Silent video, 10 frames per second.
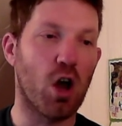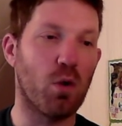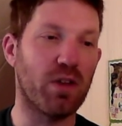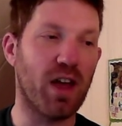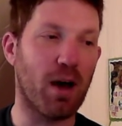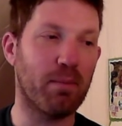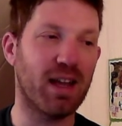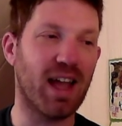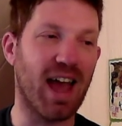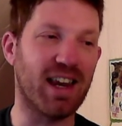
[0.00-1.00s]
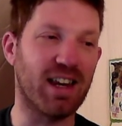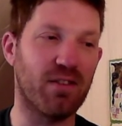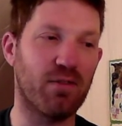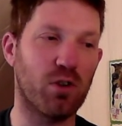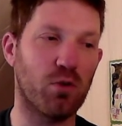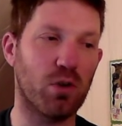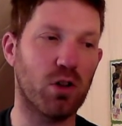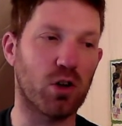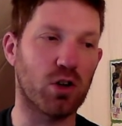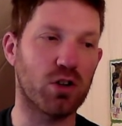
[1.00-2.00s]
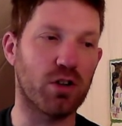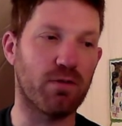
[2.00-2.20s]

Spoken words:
with helping an individual learn to